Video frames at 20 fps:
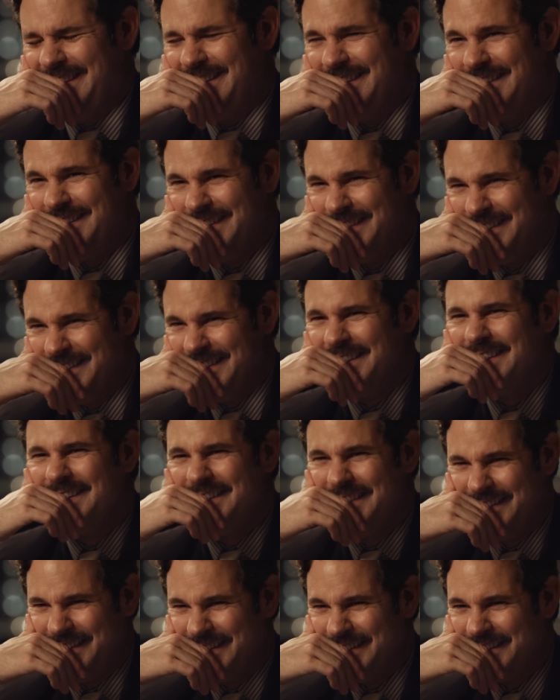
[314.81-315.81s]
You know, like
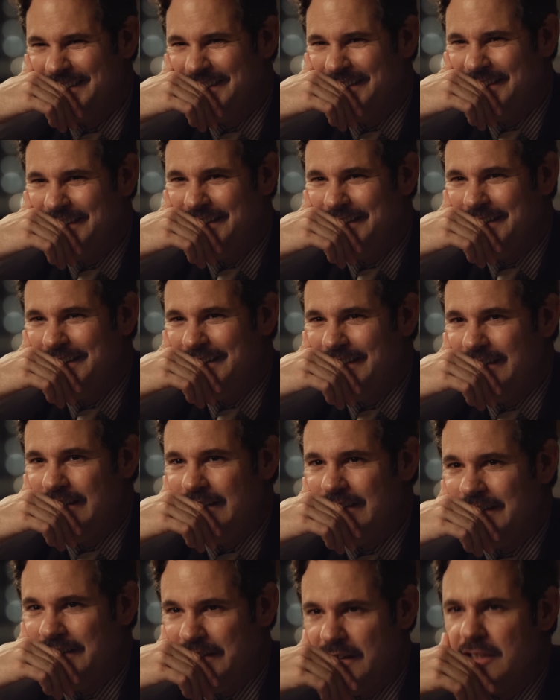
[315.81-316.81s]
that would have sucked. It
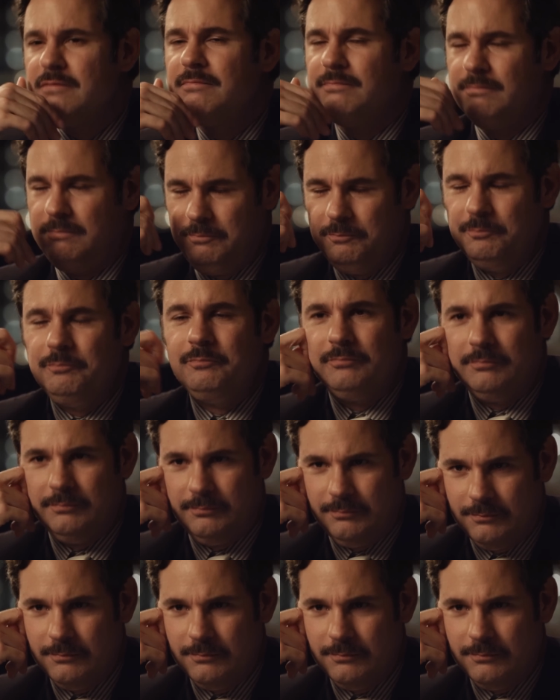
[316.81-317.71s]
really would have like taken the